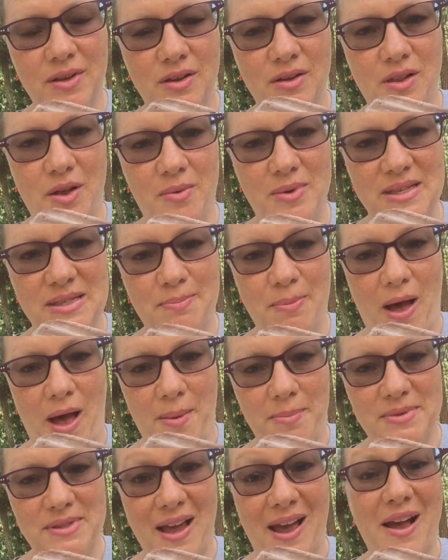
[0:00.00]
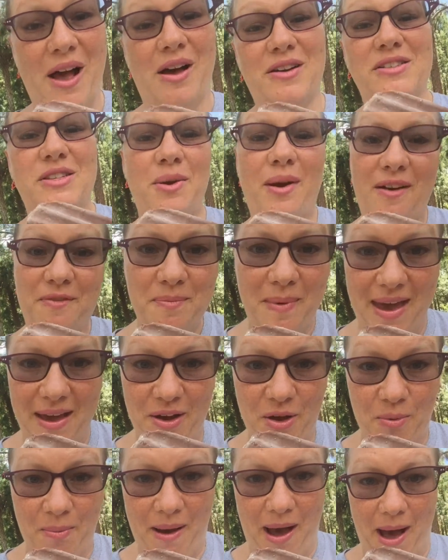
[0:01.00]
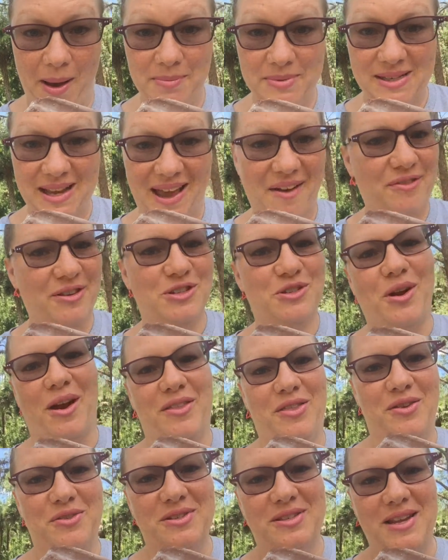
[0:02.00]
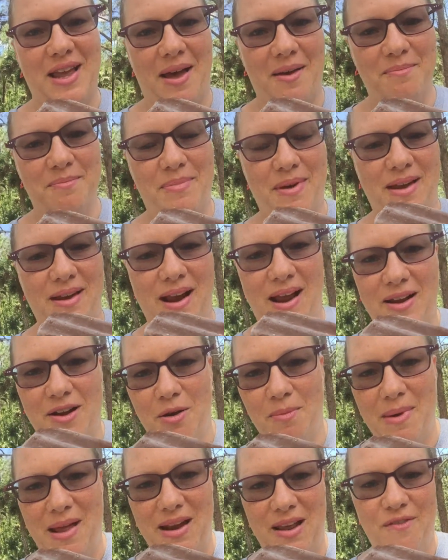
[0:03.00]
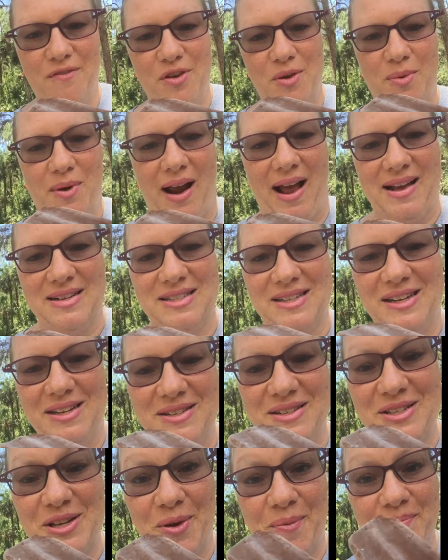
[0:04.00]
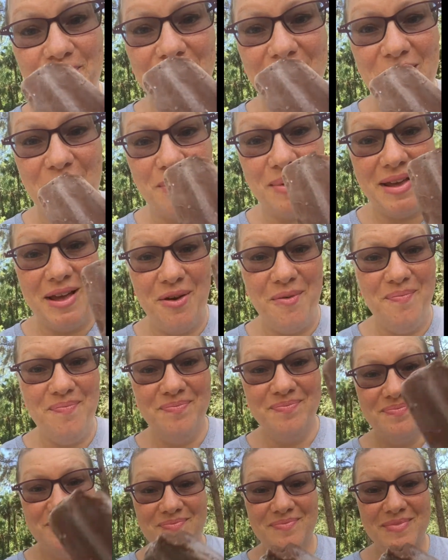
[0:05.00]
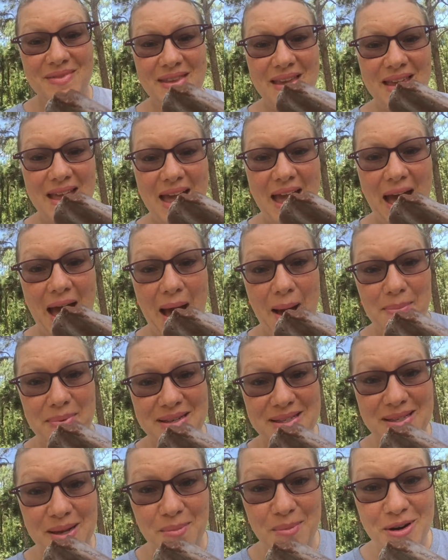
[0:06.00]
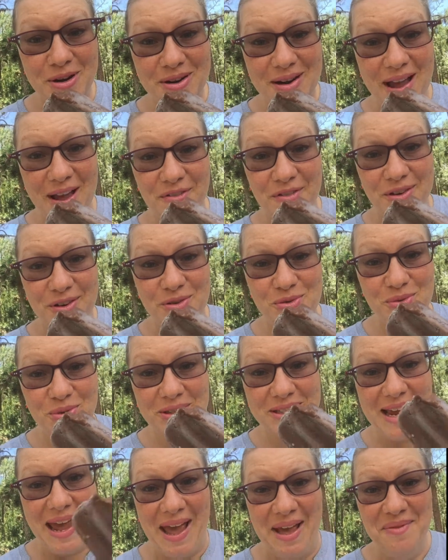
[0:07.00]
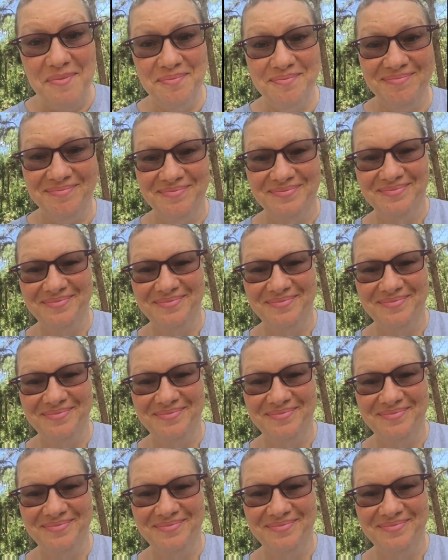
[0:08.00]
Chloe's Pops. I also have Mango Pops. I haven't tried those yet, but I know many of you were asking, so there we go. Happy summer. Have a cool day.